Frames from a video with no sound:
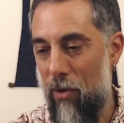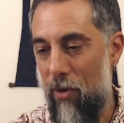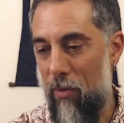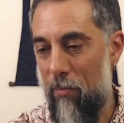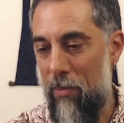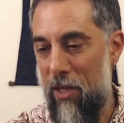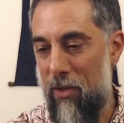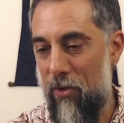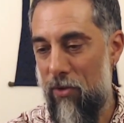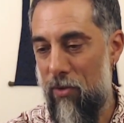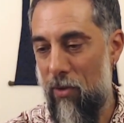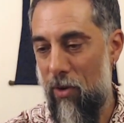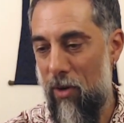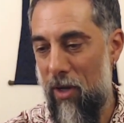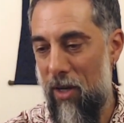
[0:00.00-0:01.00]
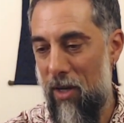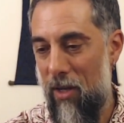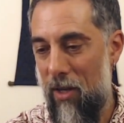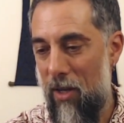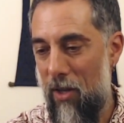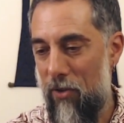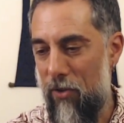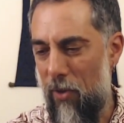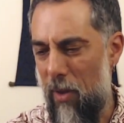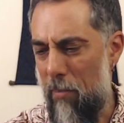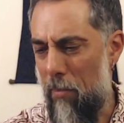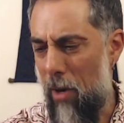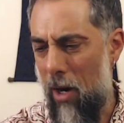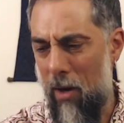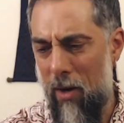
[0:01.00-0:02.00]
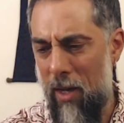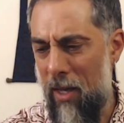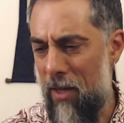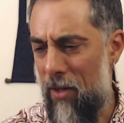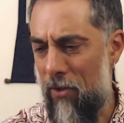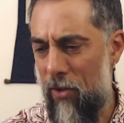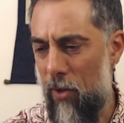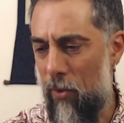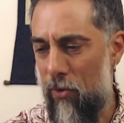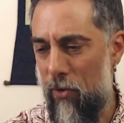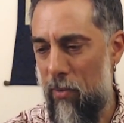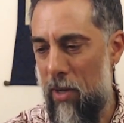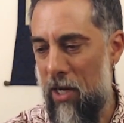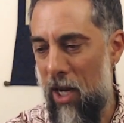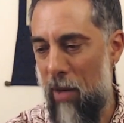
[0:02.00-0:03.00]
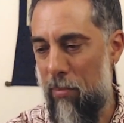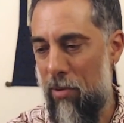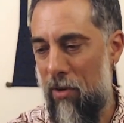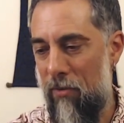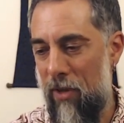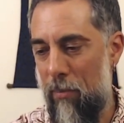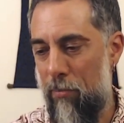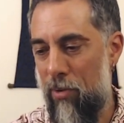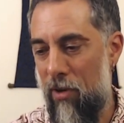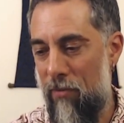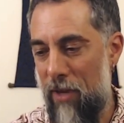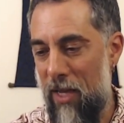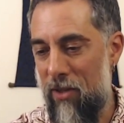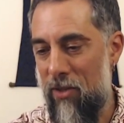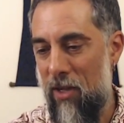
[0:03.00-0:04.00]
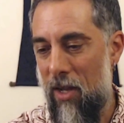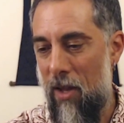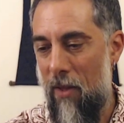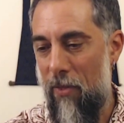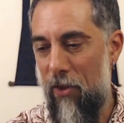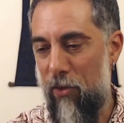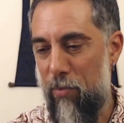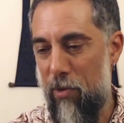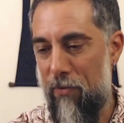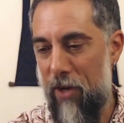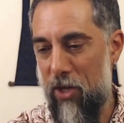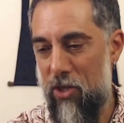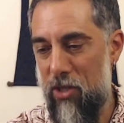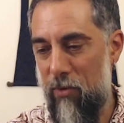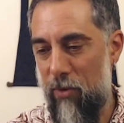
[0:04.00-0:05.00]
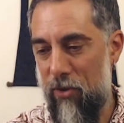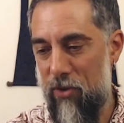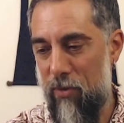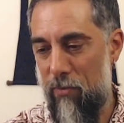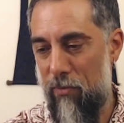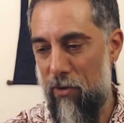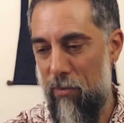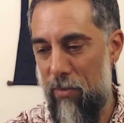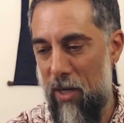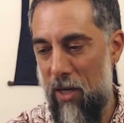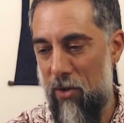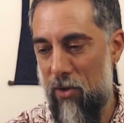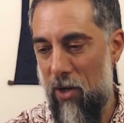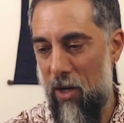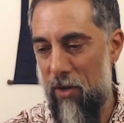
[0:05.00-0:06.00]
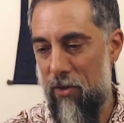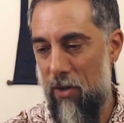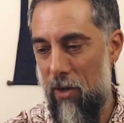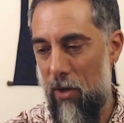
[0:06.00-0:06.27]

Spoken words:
be destroyed, so that Mara and his host may not prevent this perfection of wisdom from being taught,